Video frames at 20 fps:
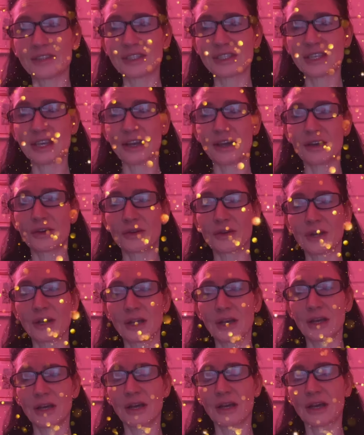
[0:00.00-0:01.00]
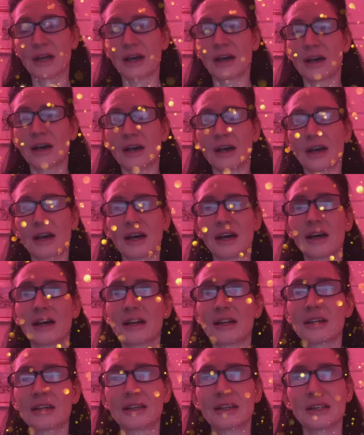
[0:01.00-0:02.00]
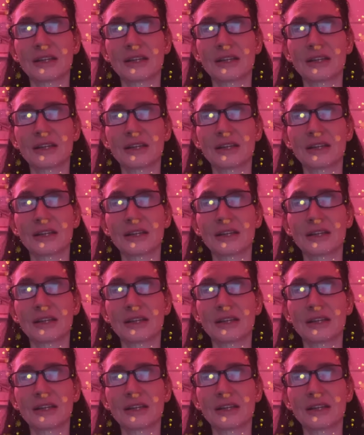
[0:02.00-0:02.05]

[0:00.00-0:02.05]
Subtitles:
So a